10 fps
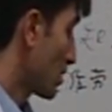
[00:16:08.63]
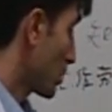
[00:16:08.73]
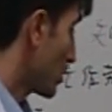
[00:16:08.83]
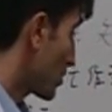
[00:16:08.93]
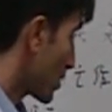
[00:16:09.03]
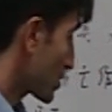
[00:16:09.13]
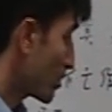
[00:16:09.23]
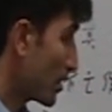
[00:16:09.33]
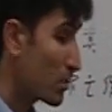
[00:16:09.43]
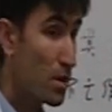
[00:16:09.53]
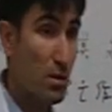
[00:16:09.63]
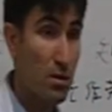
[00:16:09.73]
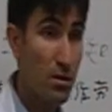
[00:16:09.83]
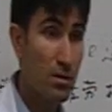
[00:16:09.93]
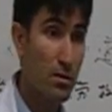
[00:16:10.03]
he talks about this,
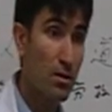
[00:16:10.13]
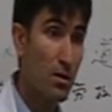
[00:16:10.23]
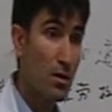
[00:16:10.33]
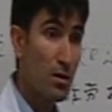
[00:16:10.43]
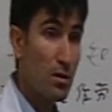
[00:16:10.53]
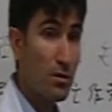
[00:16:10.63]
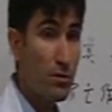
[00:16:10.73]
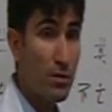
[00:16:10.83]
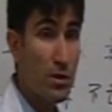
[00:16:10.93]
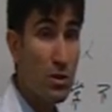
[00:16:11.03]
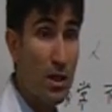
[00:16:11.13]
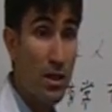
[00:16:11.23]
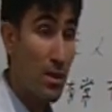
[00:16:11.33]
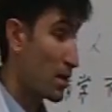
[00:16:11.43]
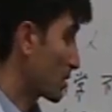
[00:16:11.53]

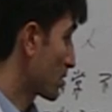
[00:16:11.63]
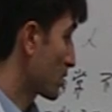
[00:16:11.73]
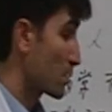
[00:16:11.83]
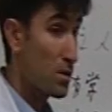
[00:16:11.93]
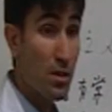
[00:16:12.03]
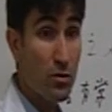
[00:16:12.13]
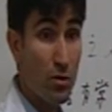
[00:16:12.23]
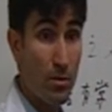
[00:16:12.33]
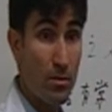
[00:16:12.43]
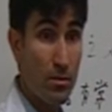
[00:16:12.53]
differentiating syndrome.